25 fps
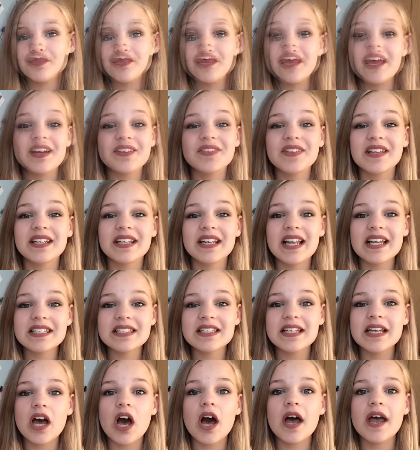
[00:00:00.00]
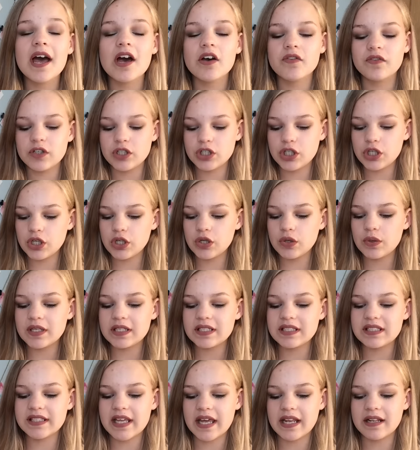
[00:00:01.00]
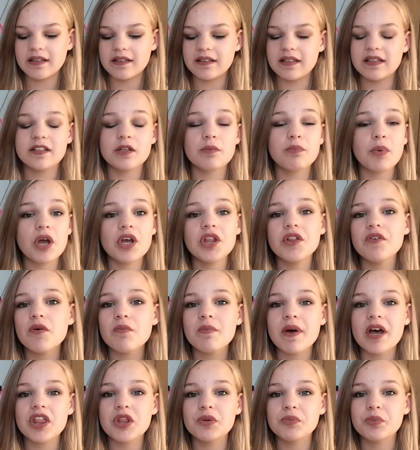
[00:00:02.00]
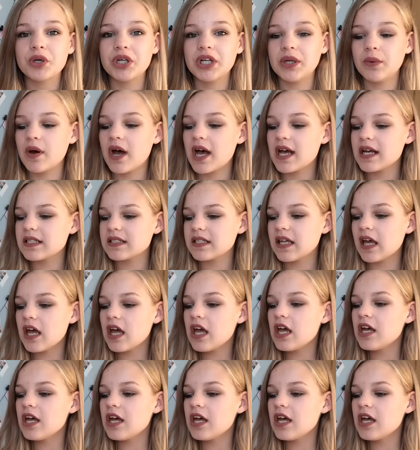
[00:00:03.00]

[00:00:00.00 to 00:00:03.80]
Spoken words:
Okay, and then lastly, I have two scents. These are both from Bath & Body Works.